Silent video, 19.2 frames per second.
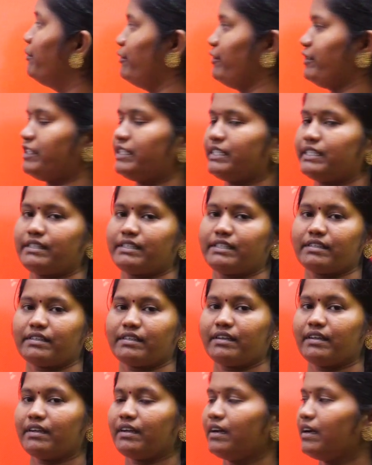books.
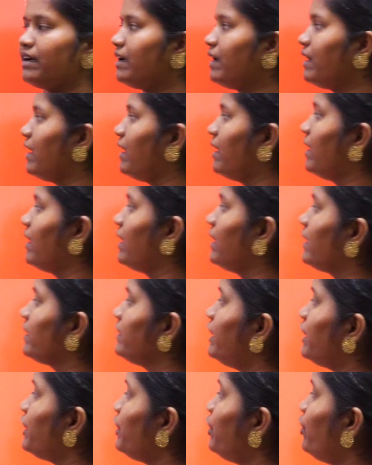
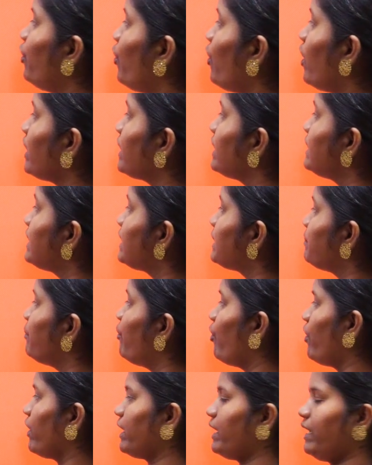The dog is
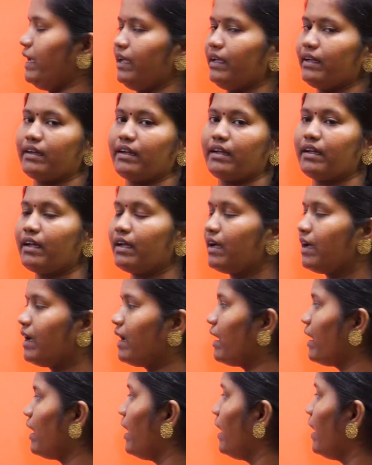barking.
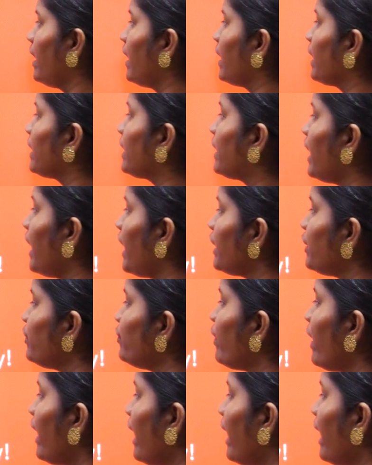Can you